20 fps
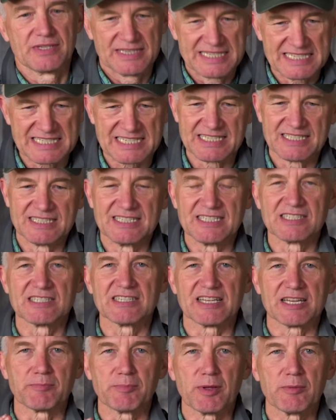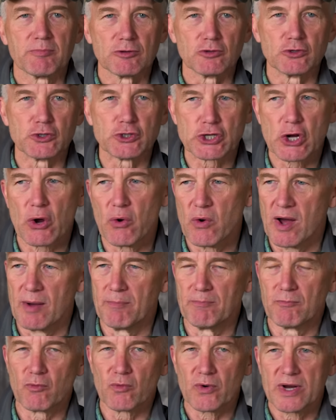This is, this is like people who show
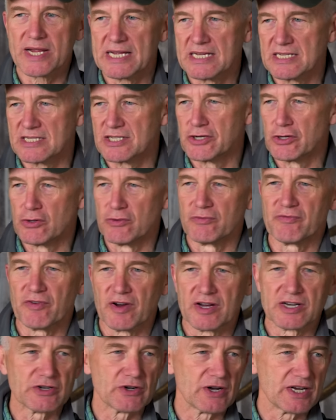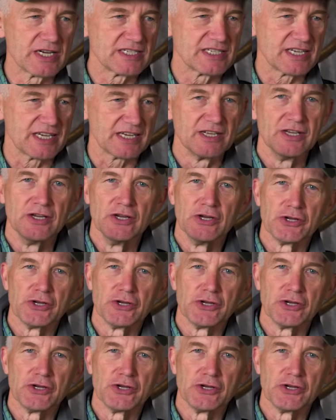up, raise, do fundraising,